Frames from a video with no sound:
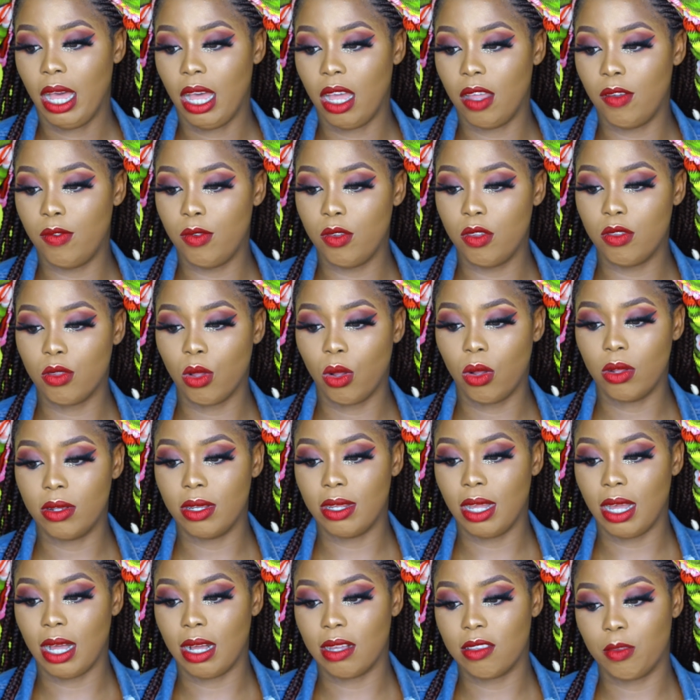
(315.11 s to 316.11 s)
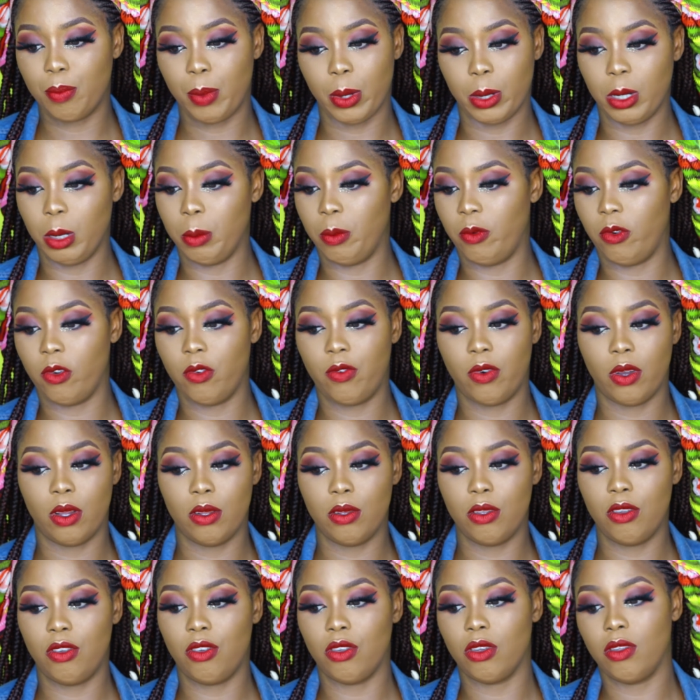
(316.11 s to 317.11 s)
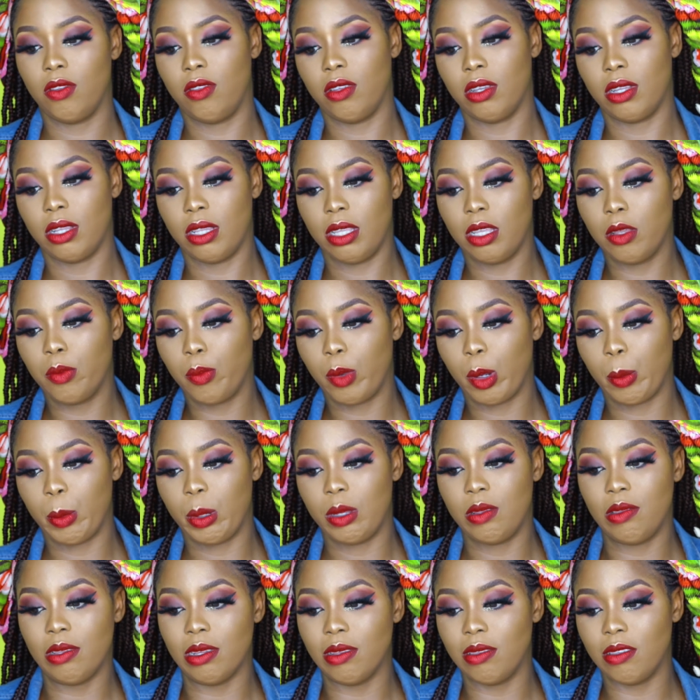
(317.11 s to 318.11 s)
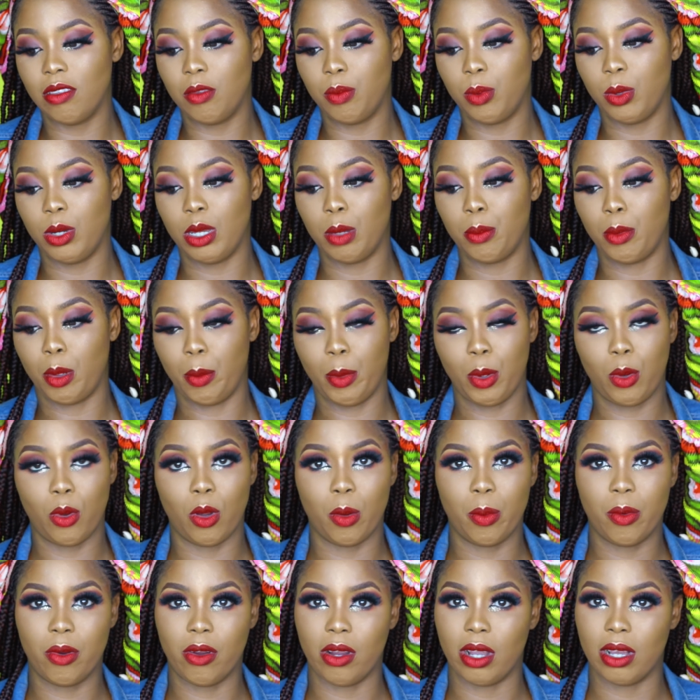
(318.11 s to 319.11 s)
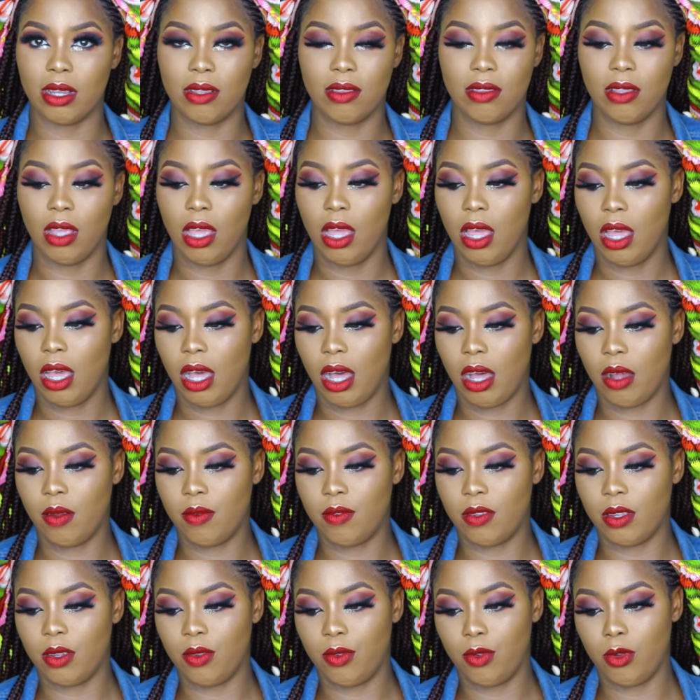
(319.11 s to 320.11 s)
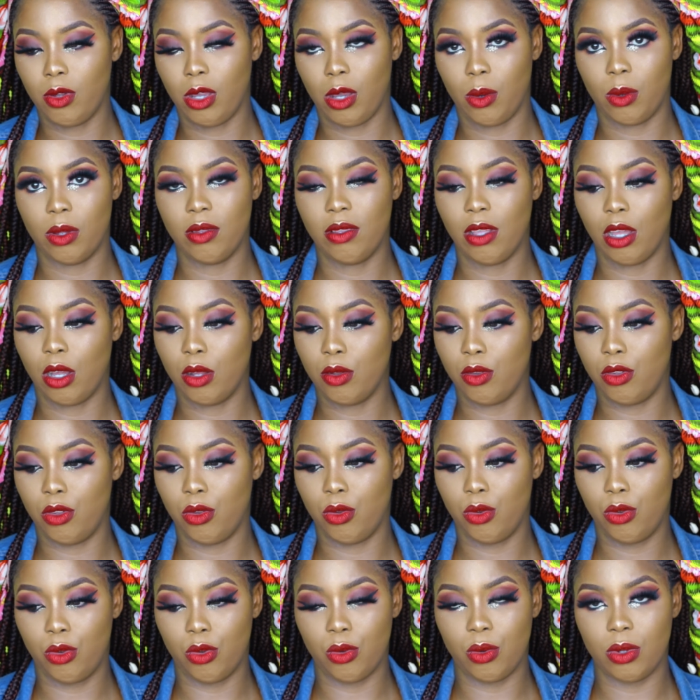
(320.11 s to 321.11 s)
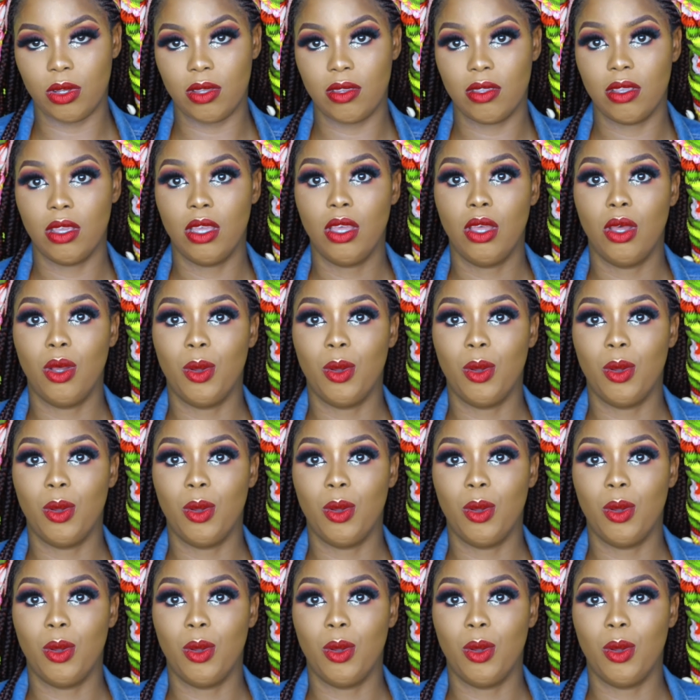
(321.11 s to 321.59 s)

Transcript: I've used all the hacks, powder before foundation technique, primer setting spray, and my makeup cracks after a few hours. How do you do it?